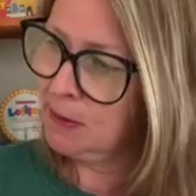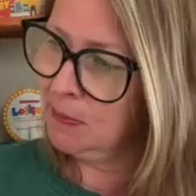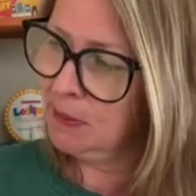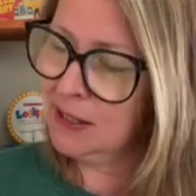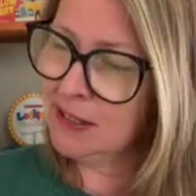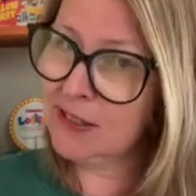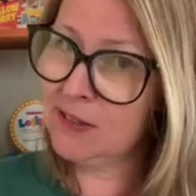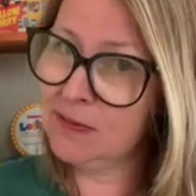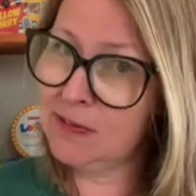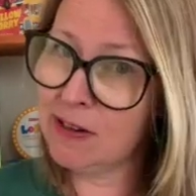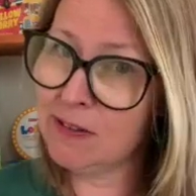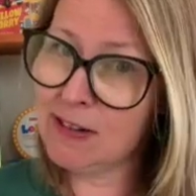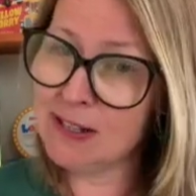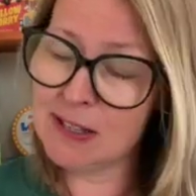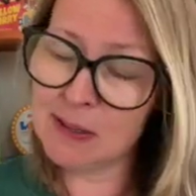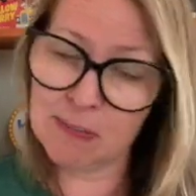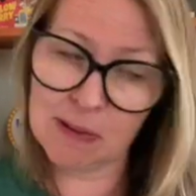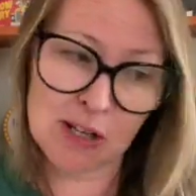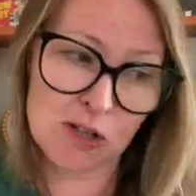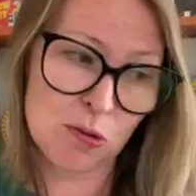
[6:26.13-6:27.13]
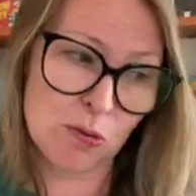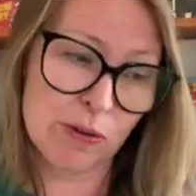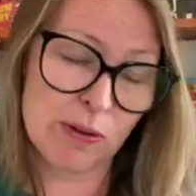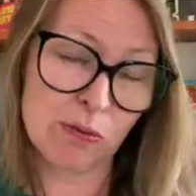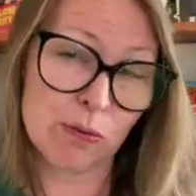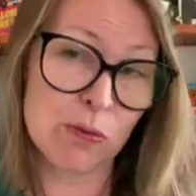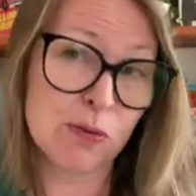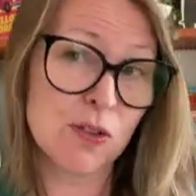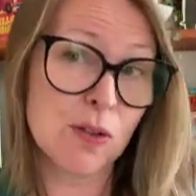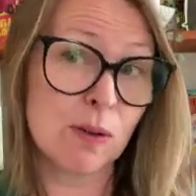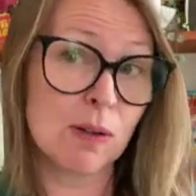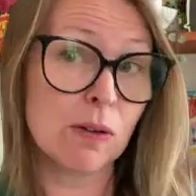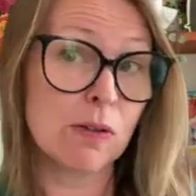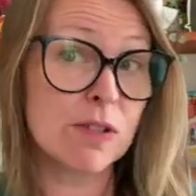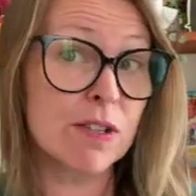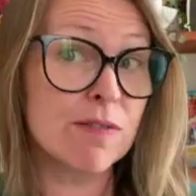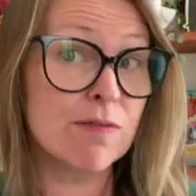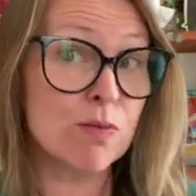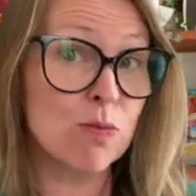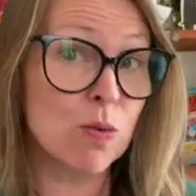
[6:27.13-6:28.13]
Pets are very special. They're also a lot
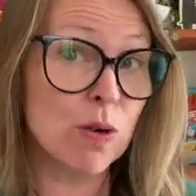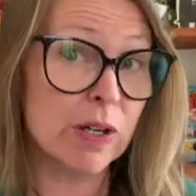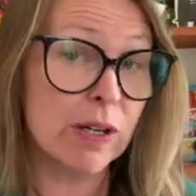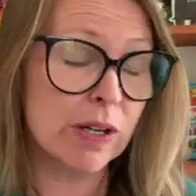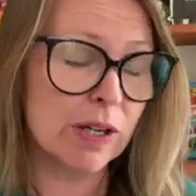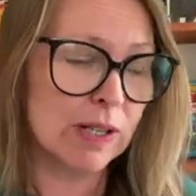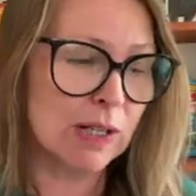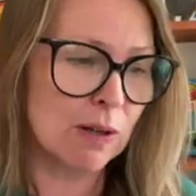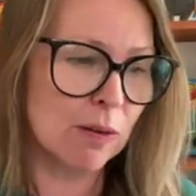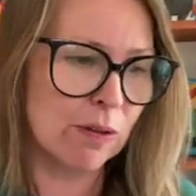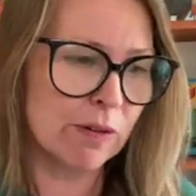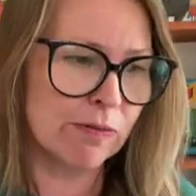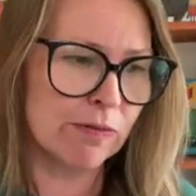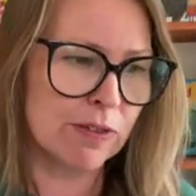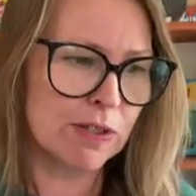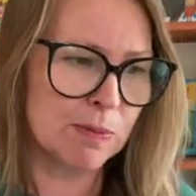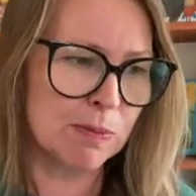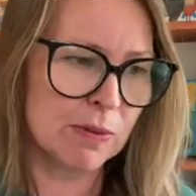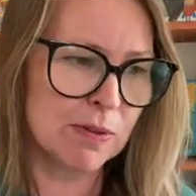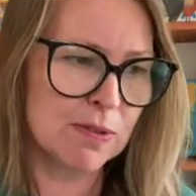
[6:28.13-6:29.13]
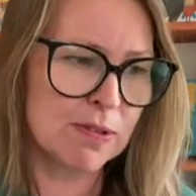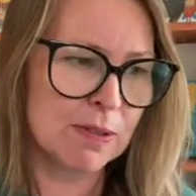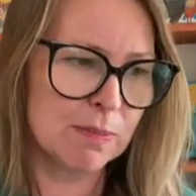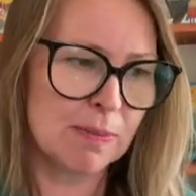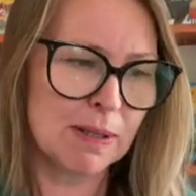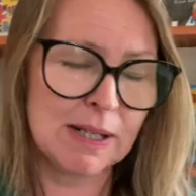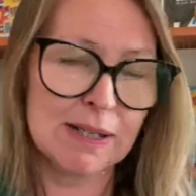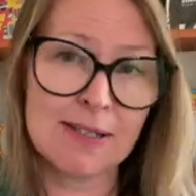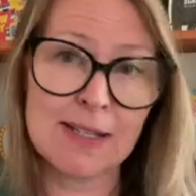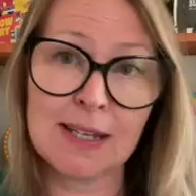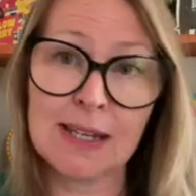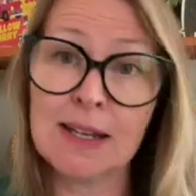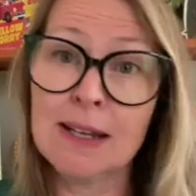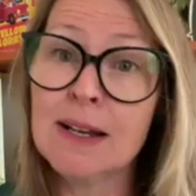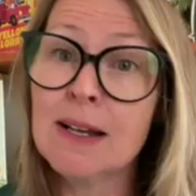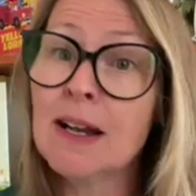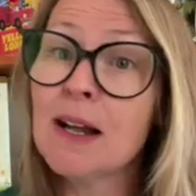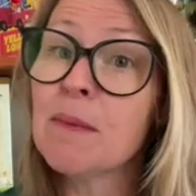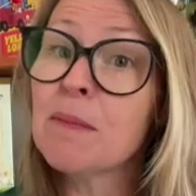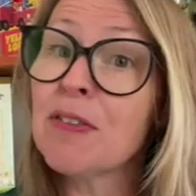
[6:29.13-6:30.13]
of work and a lot of responsibility.
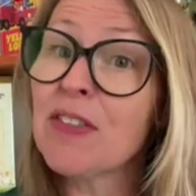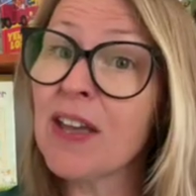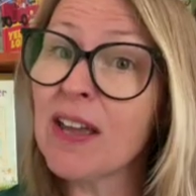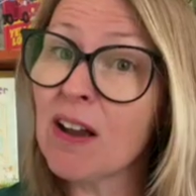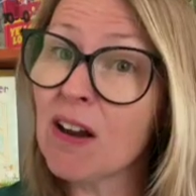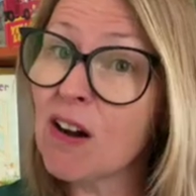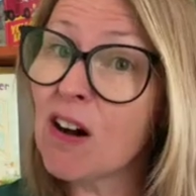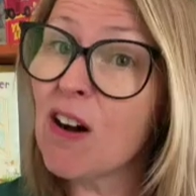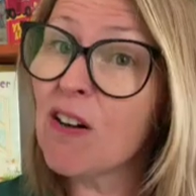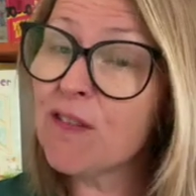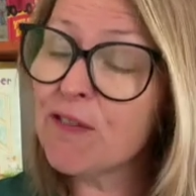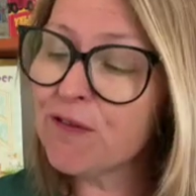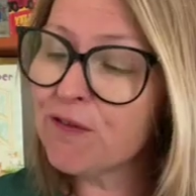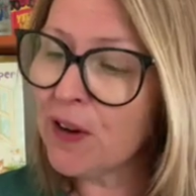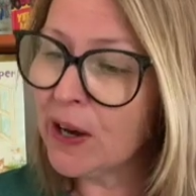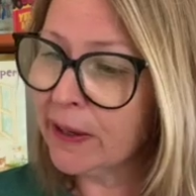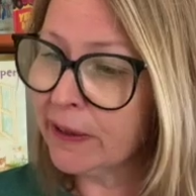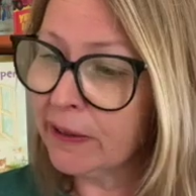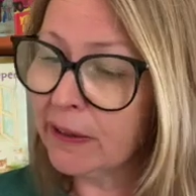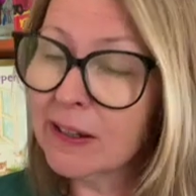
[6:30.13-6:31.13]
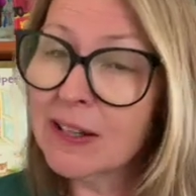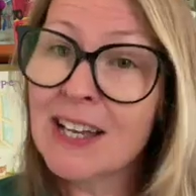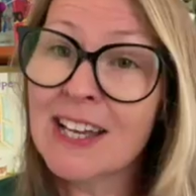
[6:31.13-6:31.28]
But they are fun.